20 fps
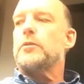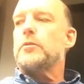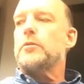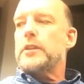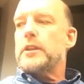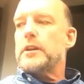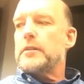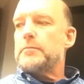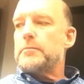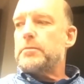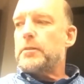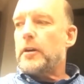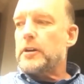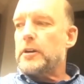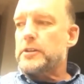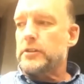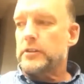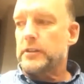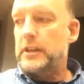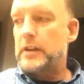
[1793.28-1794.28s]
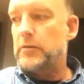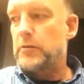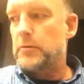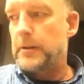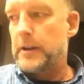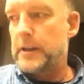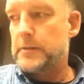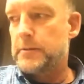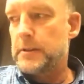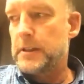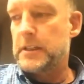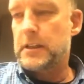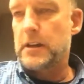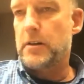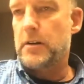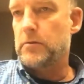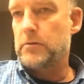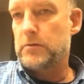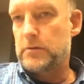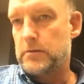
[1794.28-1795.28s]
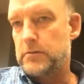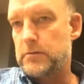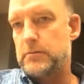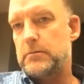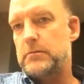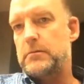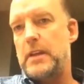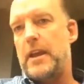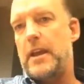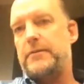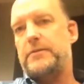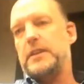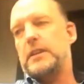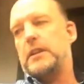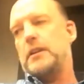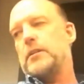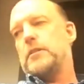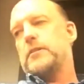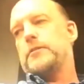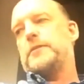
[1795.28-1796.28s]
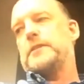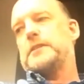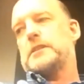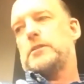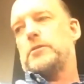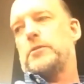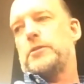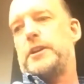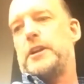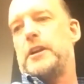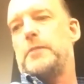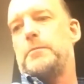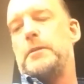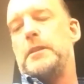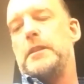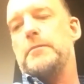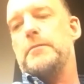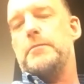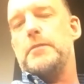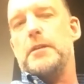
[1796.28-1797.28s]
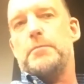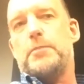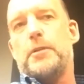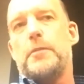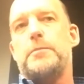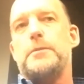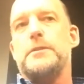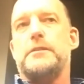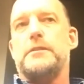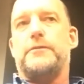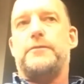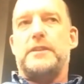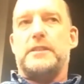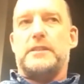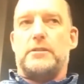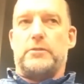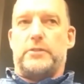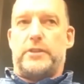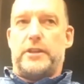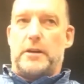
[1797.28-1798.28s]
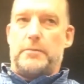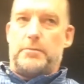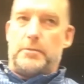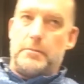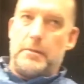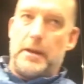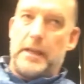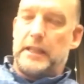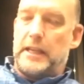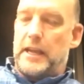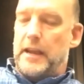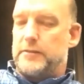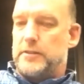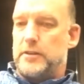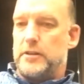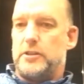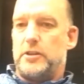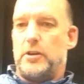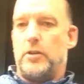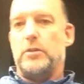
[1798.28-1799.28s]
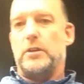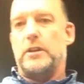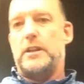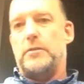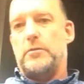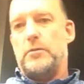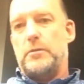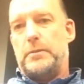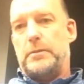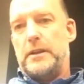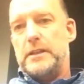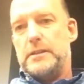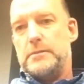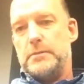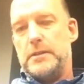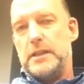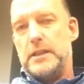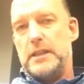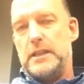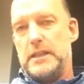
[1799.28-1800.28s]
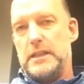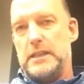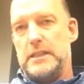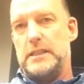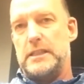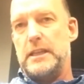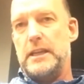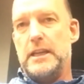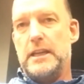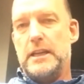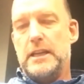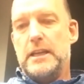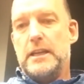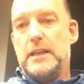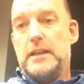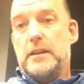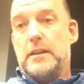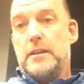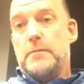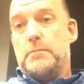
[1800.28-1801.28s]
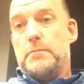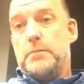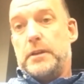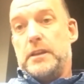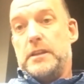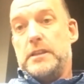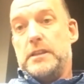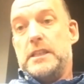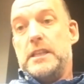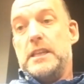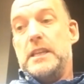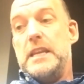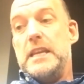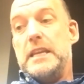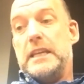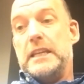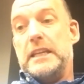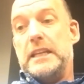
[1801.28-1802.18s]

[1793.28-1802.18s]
with a partial knee replacement don't have to go to physical therapy. The purpose of physical therapy, mainly after a total knee replacement, is because the knee can